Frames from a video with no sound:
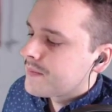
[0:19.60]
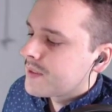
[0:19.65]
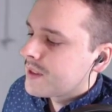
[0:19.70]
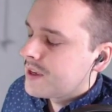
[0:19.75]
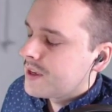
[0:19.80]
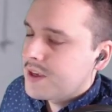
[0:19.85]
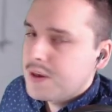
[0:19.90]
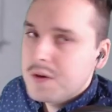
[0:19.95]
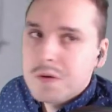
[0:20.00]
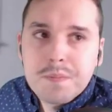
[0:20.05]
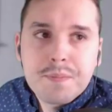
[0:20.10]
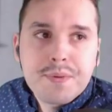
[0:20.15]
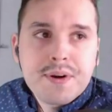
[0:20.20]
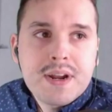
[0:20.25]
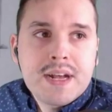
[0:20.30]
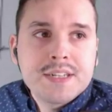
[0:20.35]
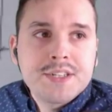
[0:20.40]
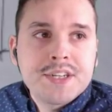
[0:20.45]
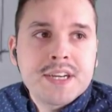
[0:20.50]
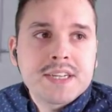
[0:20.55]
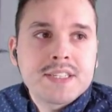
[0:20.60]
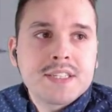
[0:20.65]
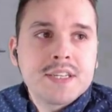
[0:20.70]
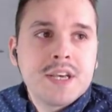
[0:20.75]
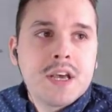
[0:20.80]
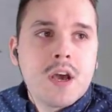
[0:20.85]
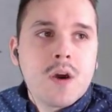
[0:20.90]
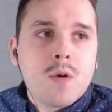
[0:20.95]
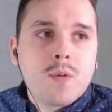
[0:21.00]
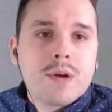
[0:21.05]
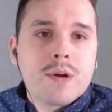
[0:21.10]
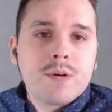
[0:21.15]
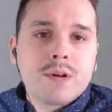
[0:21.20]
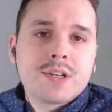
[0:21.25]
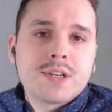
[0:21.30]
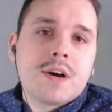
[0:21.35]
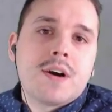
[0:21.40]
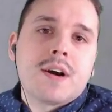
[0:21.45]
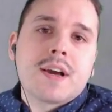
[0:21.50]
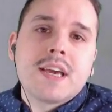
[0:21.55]
cube project, we were
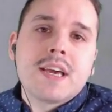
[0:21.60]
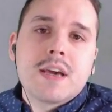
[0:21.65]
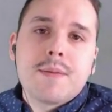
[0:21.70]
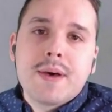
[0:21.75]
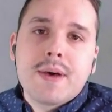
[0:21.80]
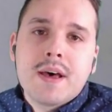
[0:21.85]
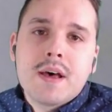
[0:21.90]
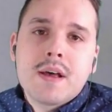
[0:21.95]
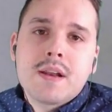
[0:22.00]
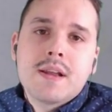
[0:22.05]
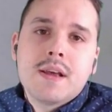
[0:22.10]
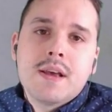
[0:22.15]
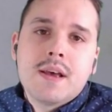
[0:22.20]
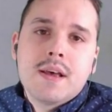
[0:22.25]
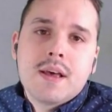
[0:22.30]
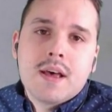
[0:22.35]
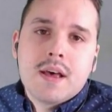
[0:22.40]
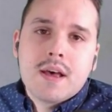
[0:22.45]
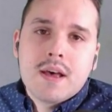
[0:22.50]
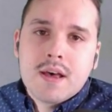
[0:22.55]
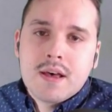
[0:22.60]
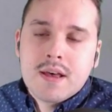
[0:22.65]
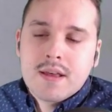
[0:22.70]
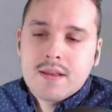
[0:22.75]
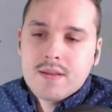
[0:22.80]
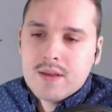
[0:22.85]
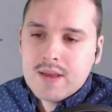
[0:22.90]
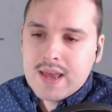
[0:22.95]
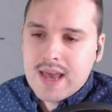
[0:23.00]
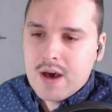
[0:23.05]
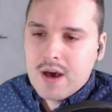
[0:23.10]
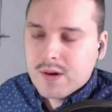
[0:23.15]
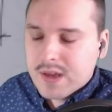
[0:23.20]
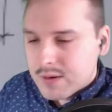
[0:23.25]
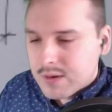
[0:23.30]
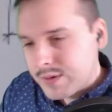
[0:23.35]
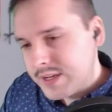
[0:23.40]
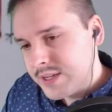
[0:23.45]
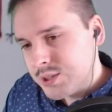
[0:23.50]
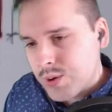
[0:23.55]
talking about how
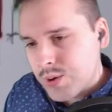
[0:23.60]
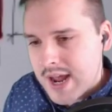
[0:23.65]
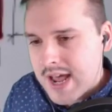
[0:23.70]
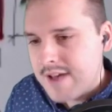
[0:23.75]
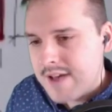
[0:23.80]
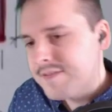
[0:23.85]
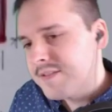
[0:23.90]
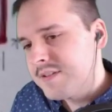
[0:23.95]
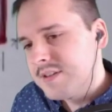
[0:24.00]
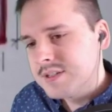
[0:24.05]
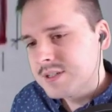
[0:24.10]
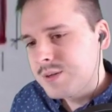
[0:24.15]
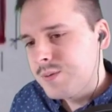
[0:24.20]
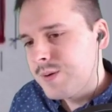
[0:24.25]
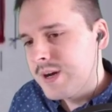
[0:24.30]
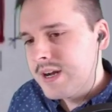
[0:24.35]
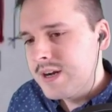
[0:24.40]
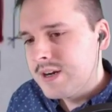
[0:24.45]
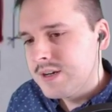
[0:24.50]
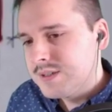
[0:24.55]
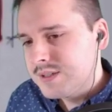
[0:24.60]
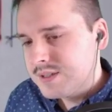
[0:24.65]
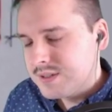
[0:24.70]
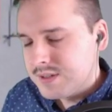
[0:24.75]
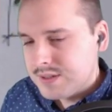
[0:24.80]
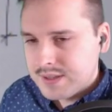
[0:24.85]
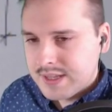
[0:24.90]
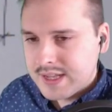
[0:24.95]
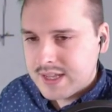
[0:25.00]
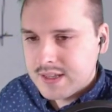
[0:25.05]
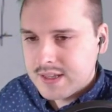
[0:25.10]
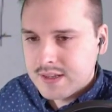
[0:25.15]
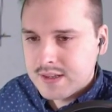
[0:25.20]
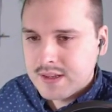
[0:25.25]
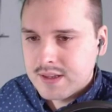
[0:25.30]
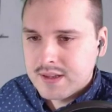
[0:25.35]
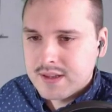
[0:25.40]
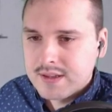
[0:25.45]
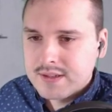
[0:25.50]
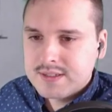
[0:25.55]
can we draft the squares, or like
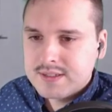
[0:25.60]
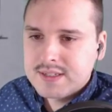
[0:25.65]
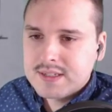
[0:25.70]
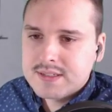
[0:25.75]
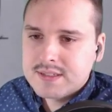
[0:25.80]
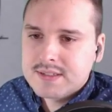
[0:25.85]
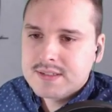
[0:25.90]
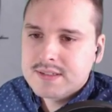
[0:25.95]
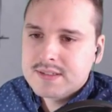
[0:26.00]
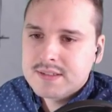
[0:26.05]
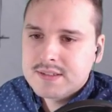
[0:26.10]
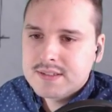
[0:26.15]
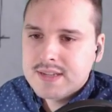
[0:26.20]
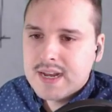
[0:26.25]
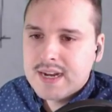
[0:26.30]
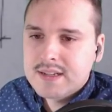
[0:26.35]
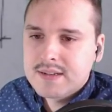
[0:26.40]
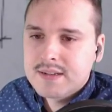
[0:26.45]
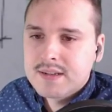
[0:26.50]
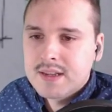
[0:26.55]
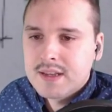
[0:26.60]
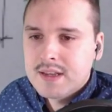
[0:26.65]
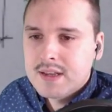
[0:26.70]
a six-sided